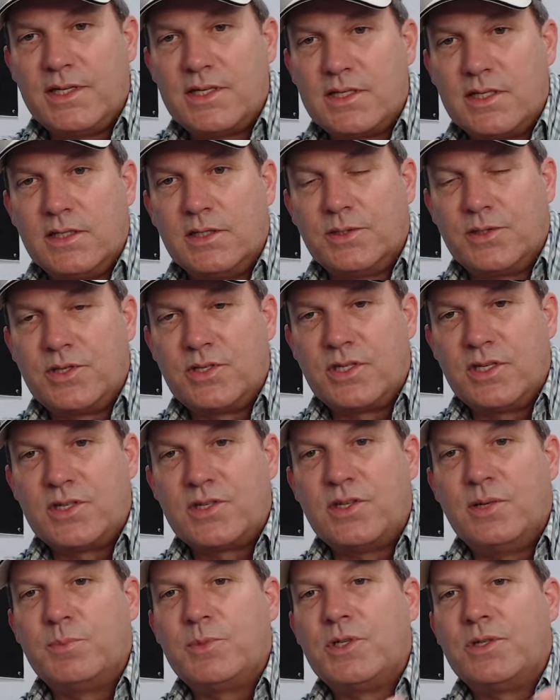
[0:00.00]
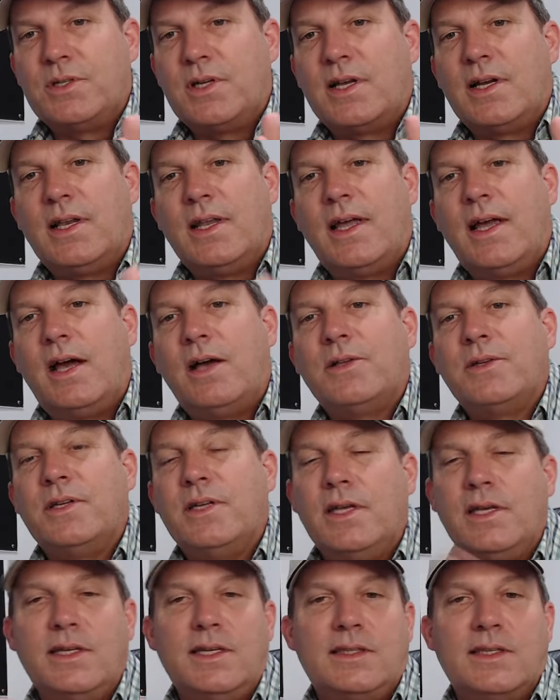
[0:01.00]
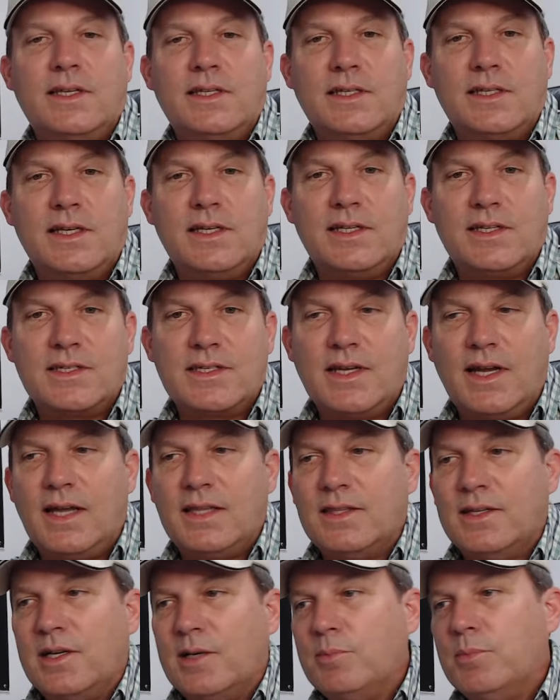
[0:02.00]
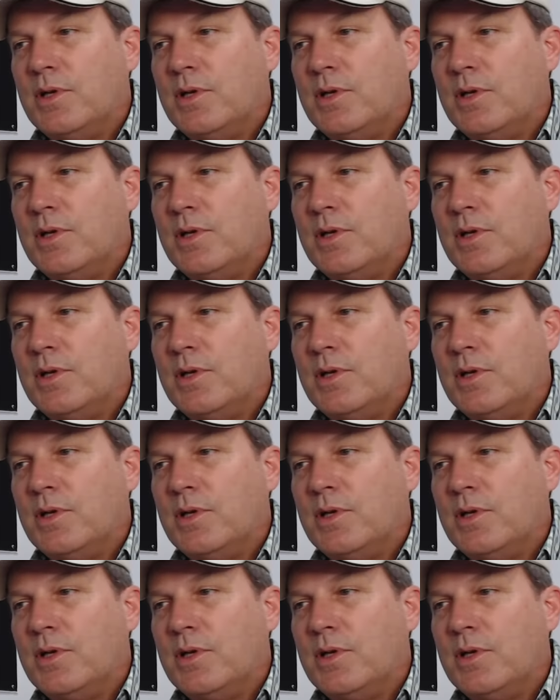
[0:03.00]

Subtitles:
sealed system to not allow anything to get inside there,